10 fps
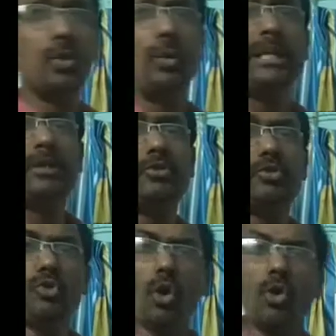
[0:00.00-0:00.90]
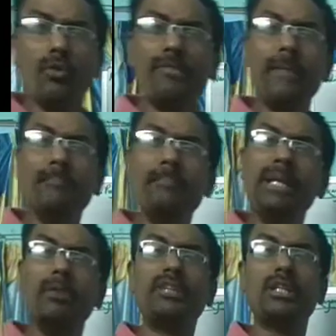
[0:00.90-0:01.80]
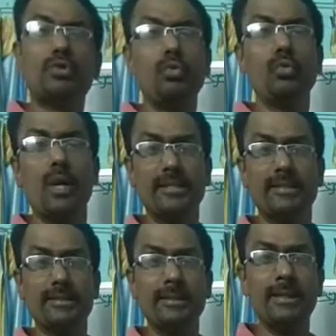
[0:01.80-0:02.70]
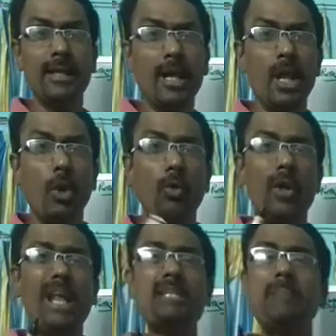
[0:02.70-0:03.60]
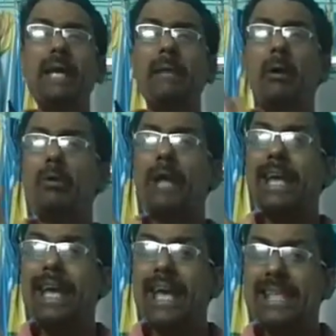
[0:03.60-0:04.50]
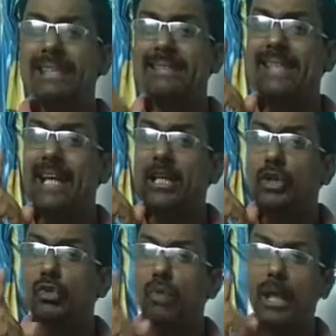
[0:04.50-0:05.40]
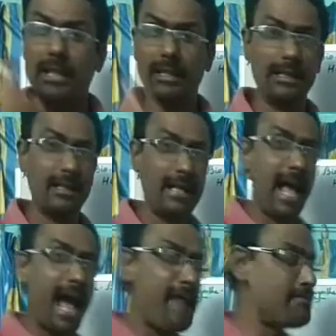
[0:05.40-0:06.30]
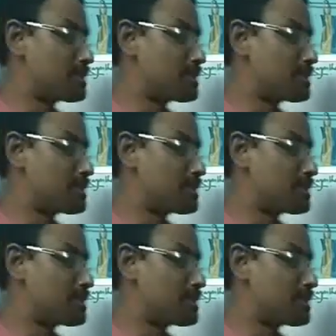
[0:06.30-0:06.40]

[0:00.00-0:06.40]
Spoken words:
we need to know the meaning of these two words. When I speak about asexual, I am